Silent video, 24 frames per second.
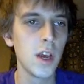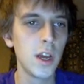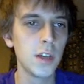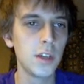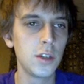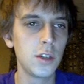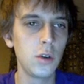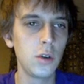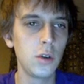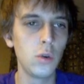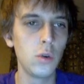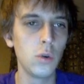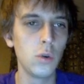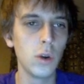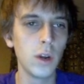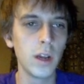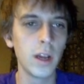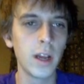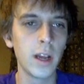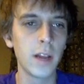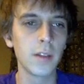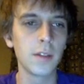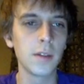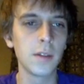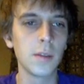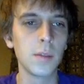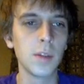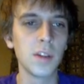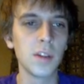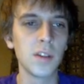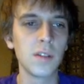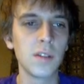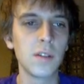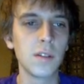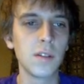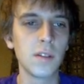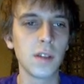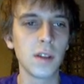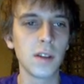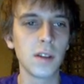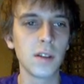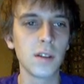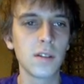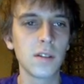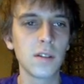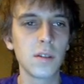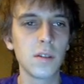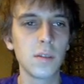Two has them as
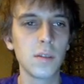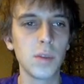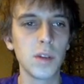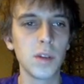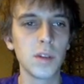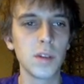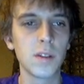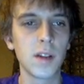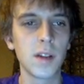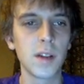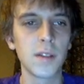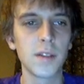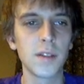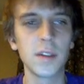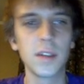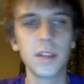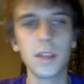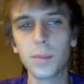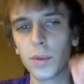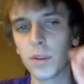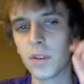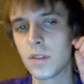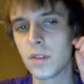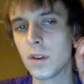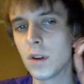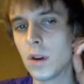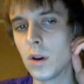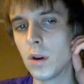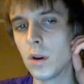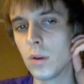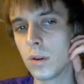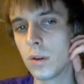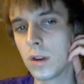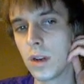descendants, but it's not the deepest node.